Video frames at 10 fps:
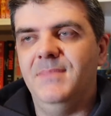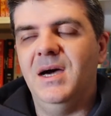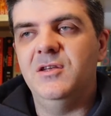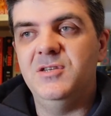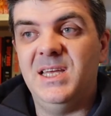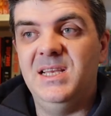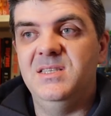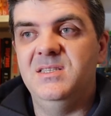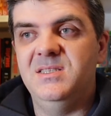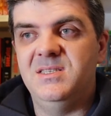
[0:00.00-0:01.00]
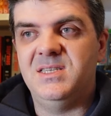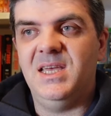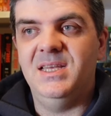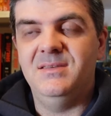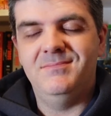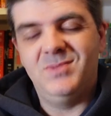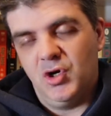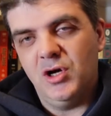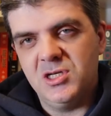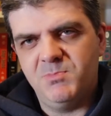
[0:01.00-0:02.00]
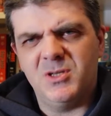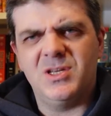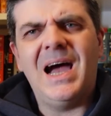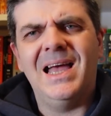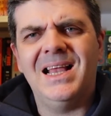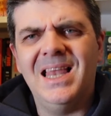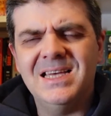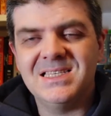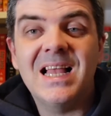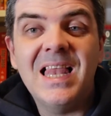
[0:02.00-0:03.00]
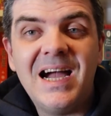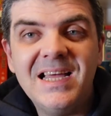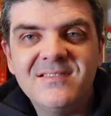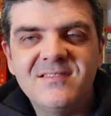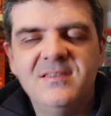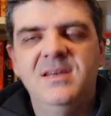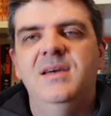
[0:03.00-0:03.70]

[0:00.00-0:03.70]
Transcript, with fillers: man who deals in drugs but the high class clients,